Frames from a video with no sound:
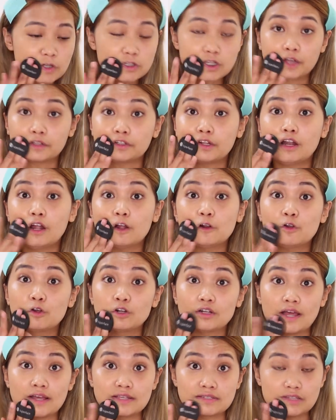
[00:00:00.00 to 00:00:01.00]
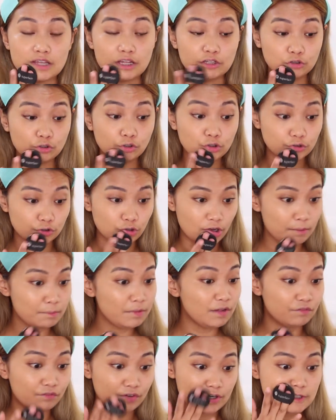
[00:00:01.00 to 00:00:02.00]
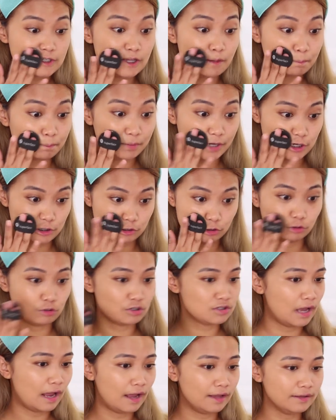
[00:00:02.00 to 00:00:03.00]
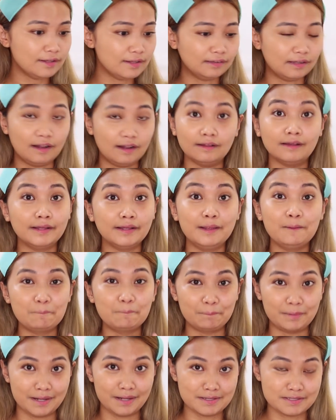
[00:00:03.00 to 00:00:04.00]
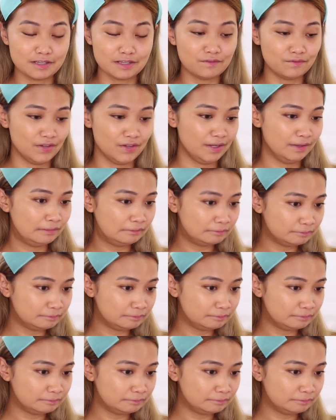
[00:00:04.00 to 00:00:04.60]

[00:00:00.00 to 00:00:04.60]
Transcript: Sana lang long-lasting to, no? I mean, first impression ko sa kanya talagang impressive, eh.